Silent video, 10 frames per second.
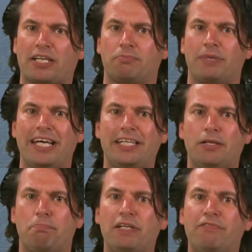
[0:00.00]
spectrum
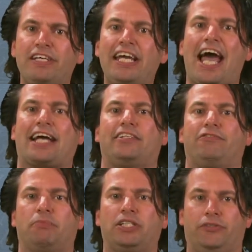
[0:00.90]
in the PV
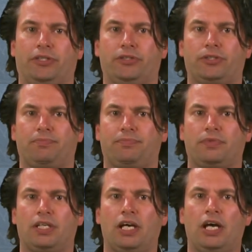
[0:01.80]
active materials.
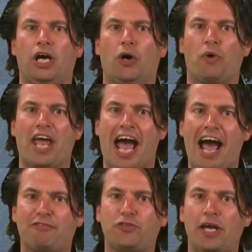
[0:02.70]
We
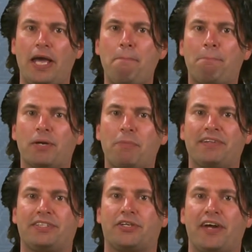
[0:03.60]
have to
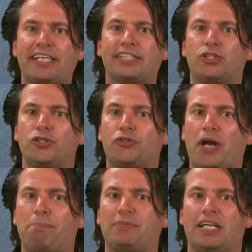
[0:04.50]
implement tricks to
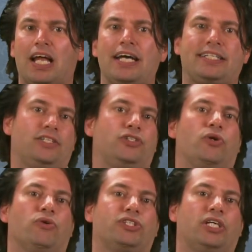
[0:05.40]
trap the light in the
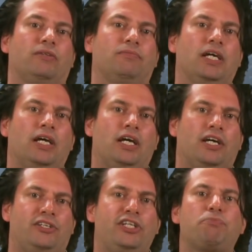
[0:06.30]
solar cell.
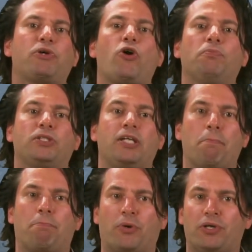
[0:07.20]
This becomes an
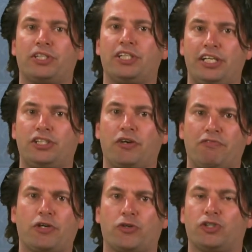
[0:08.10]
important issue
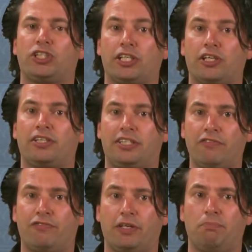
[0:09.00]
if you consider
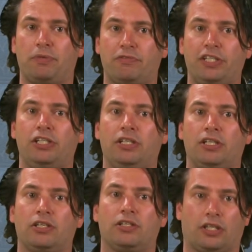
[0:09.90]
thin film PV
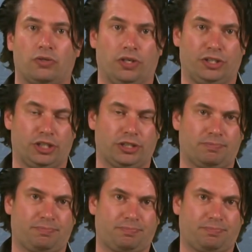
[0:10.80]
technologies.